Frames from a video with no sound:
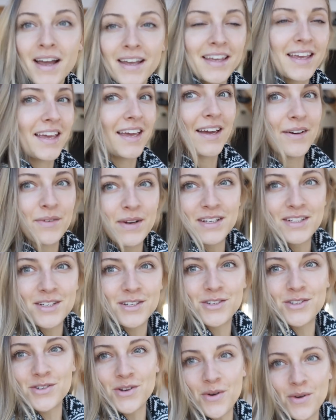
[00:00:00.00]
I can't wait to
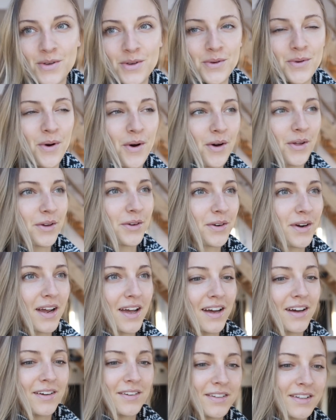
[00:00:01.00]
show you all
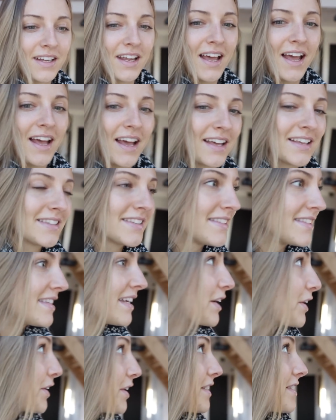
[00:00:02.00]
around.
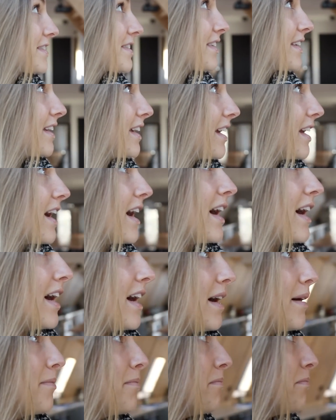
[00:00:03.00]
Seriously,
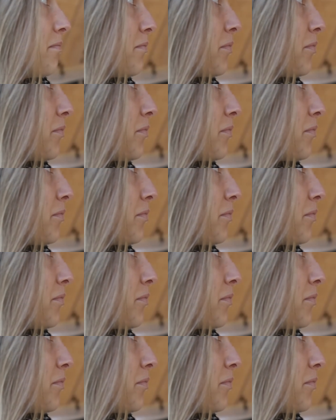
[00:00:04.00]
um,